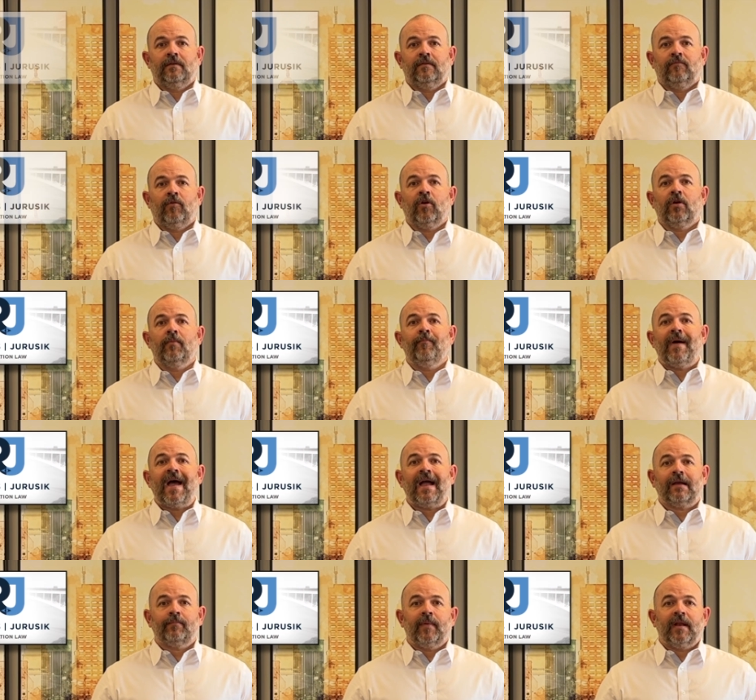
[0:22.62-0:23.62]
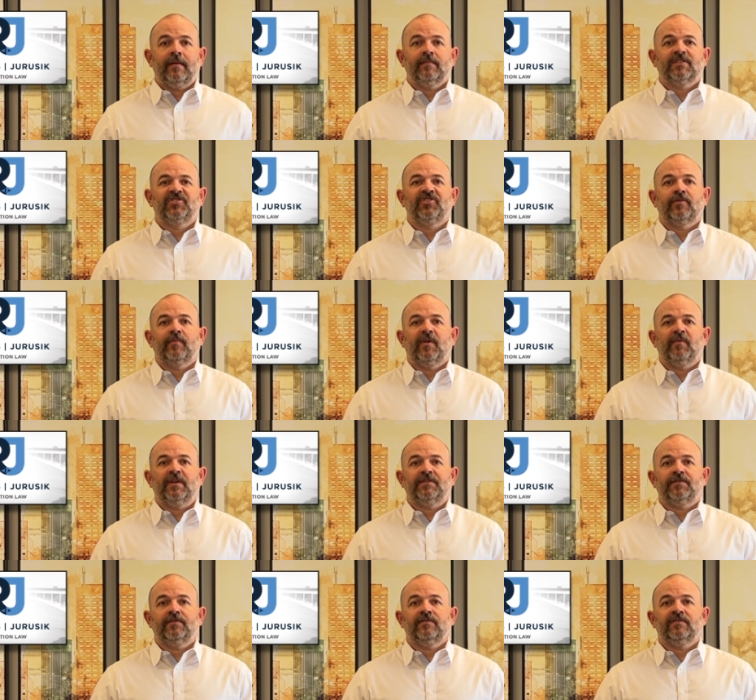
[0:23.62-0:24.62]
Welcome back. My name is Jeremy
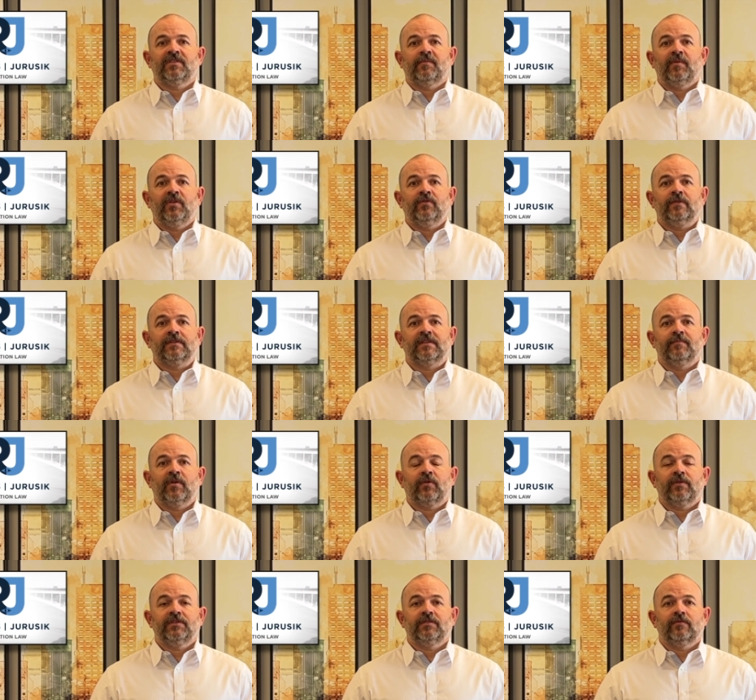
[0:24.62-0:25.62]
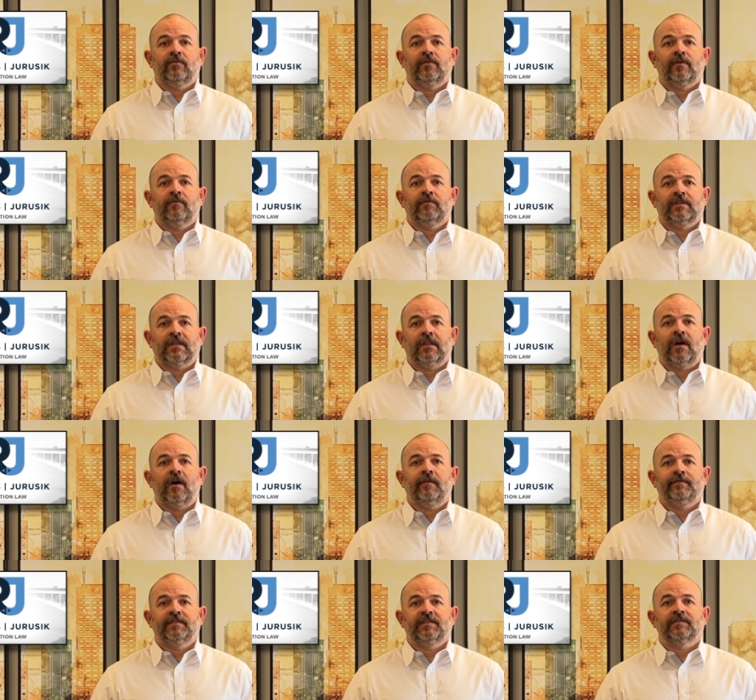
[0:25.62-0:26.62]
Richards. I'm a U.S. immigration lawyer with the law
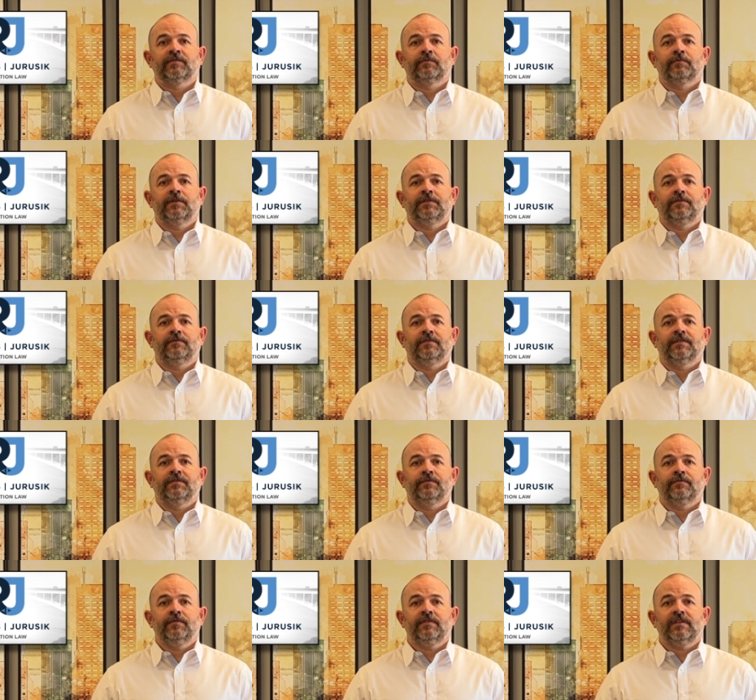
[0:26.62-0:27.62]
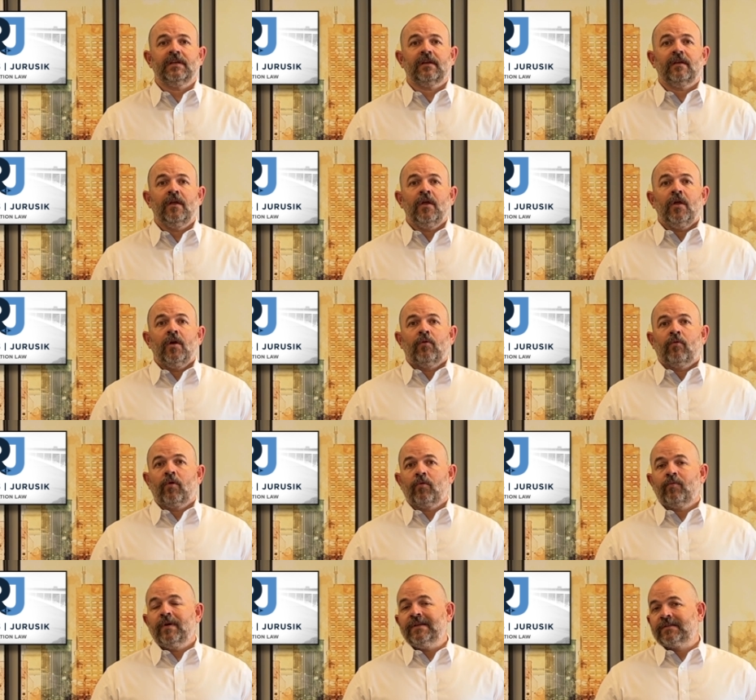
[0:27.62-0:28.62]
offices of Richards and Jurusik, where
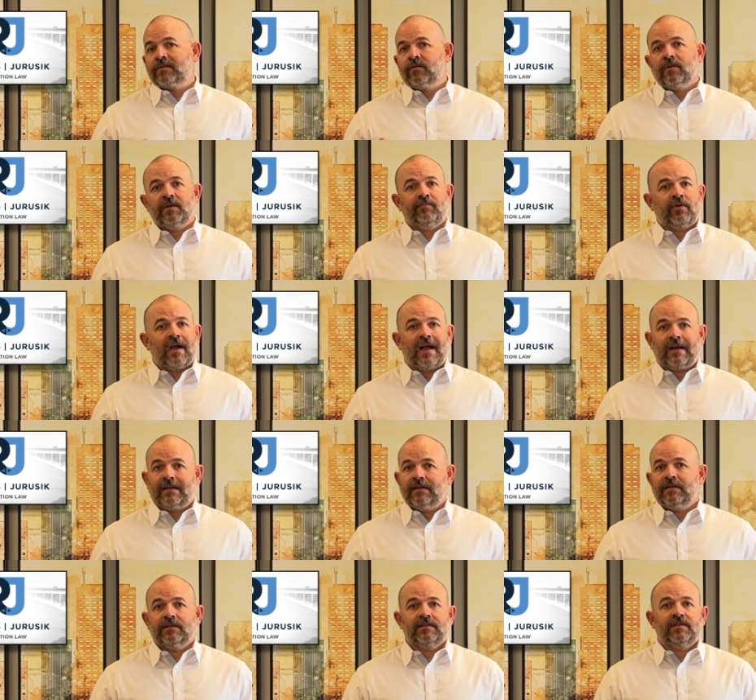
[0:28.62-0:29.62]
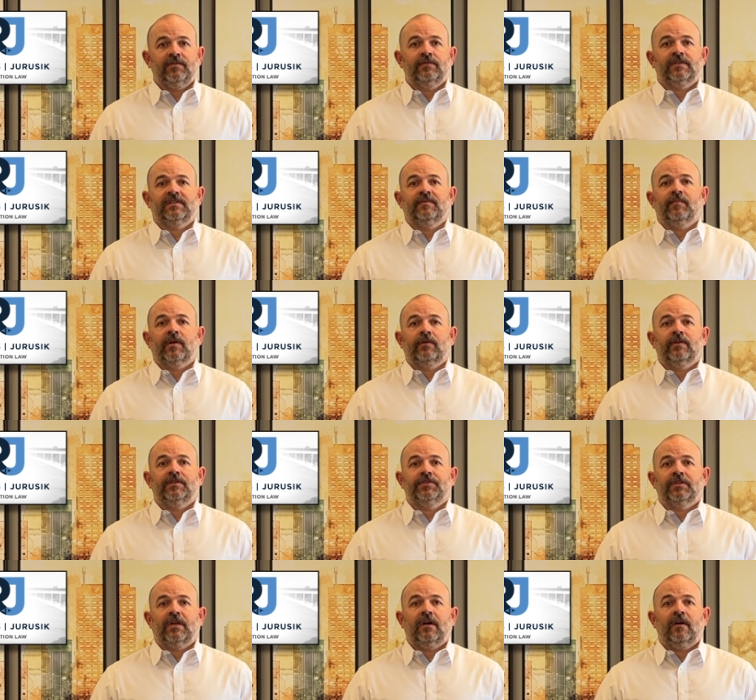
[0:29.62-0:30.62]
we solely practice U.S.
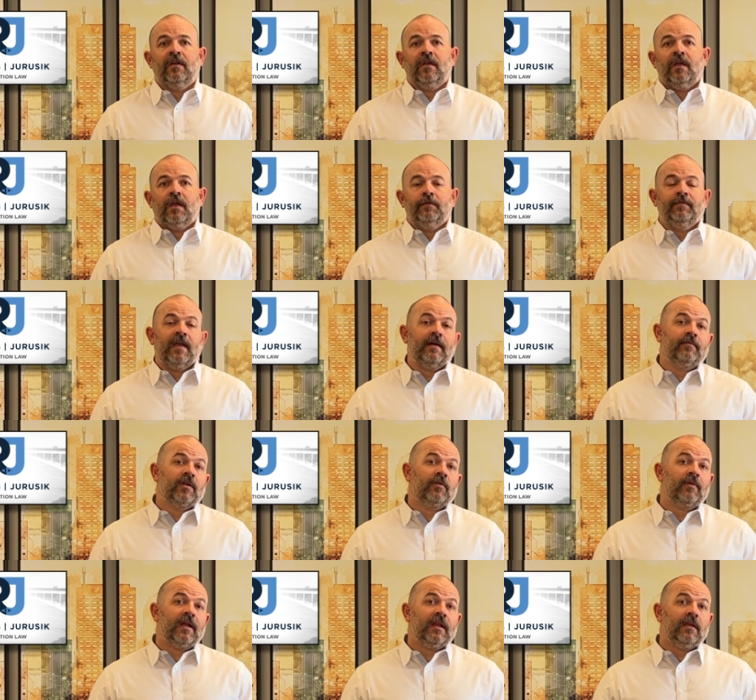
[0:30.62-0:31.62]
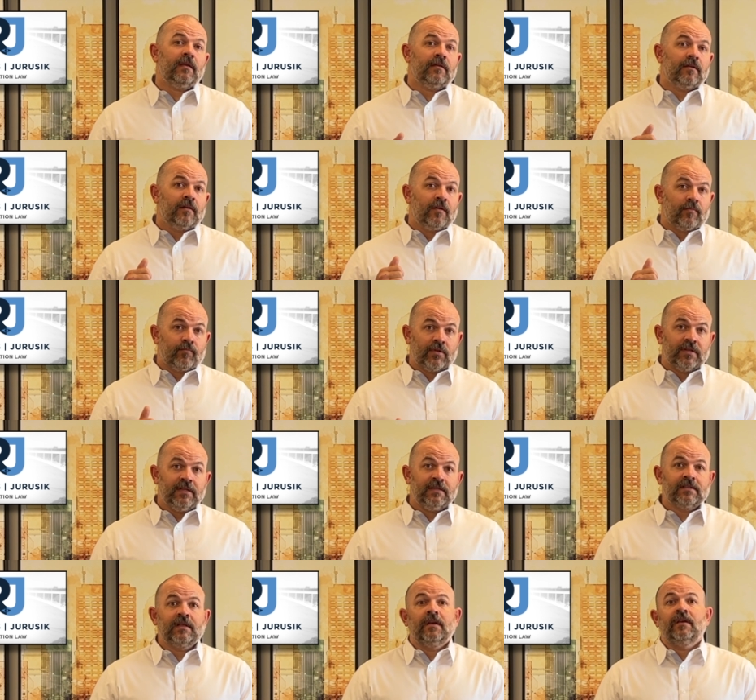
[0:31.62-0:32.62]
immigration law. If you haven't already,
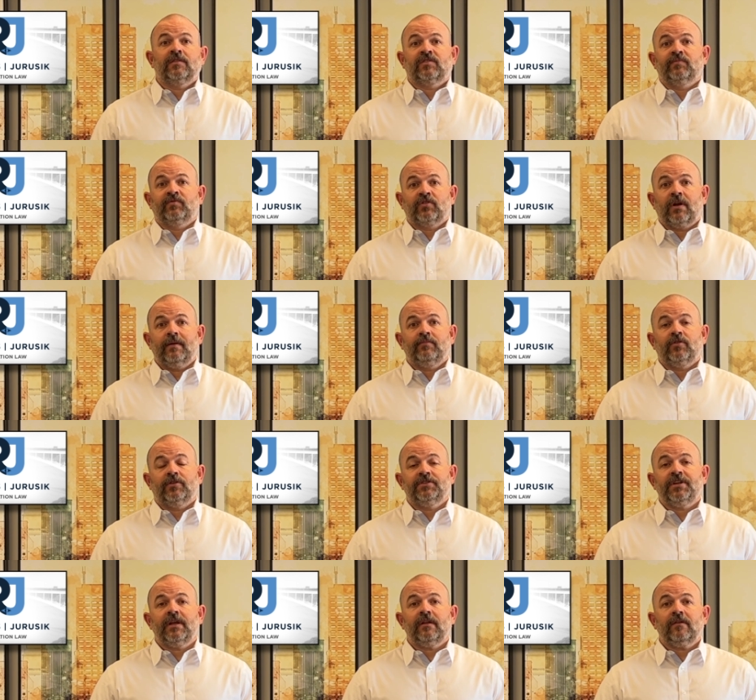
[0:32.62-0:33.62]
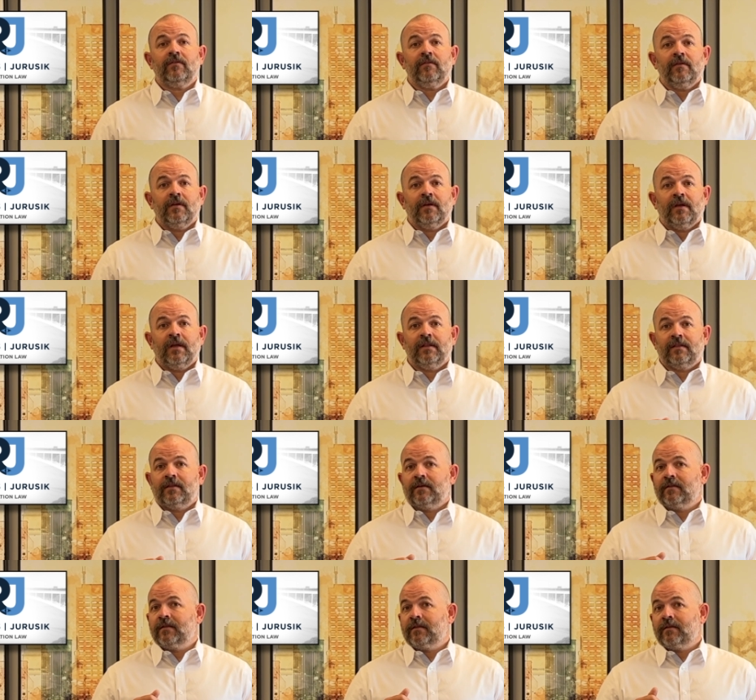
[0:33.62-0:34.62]
please subscribe to our channel, hit
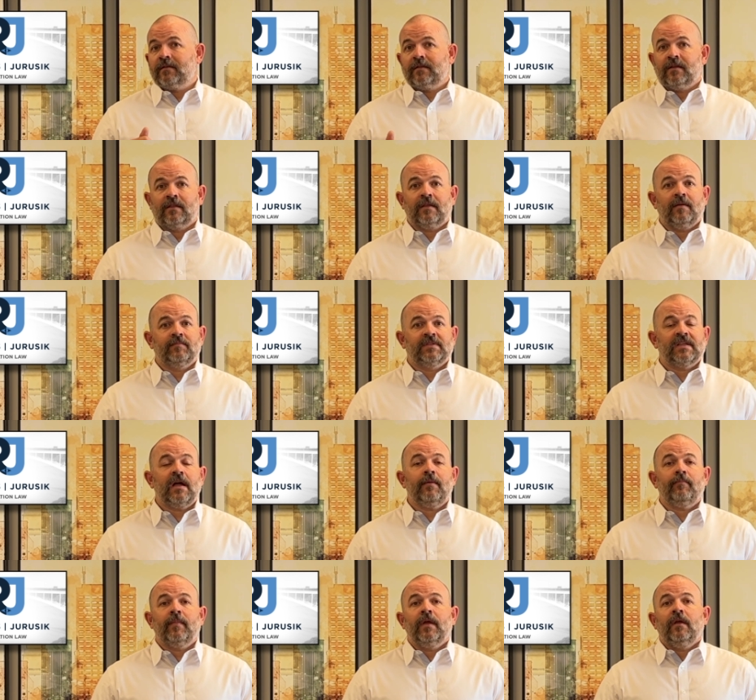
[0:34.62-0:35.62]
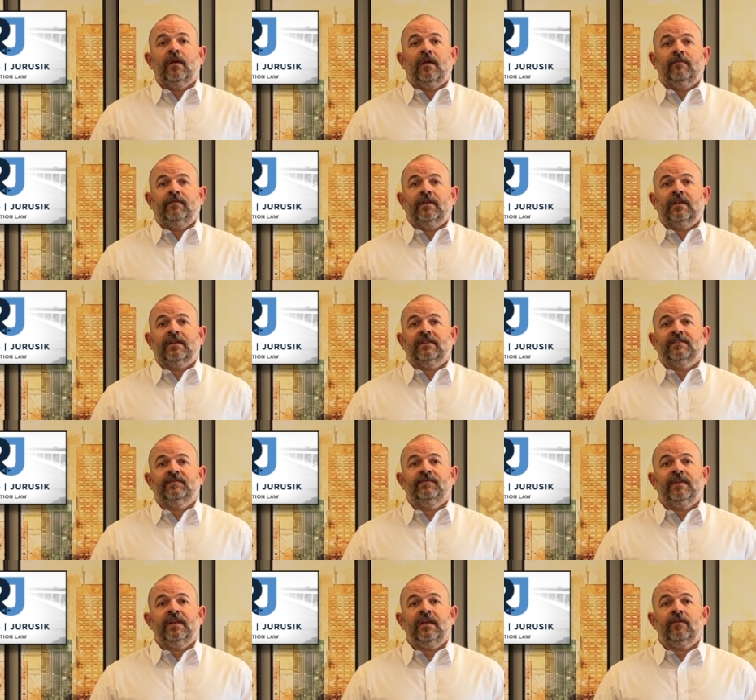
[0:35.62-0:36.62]
the, the thumbs up, if you like this
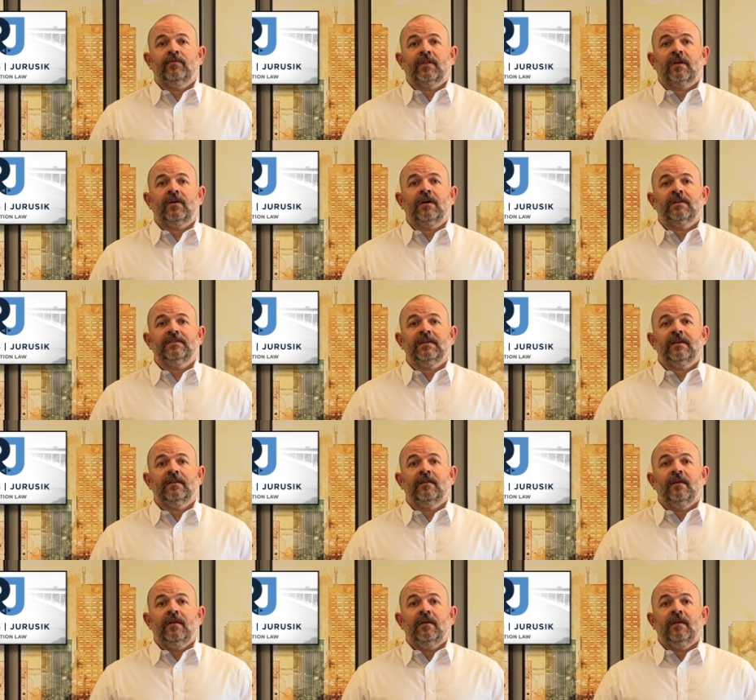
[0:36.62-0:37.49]
video and the content,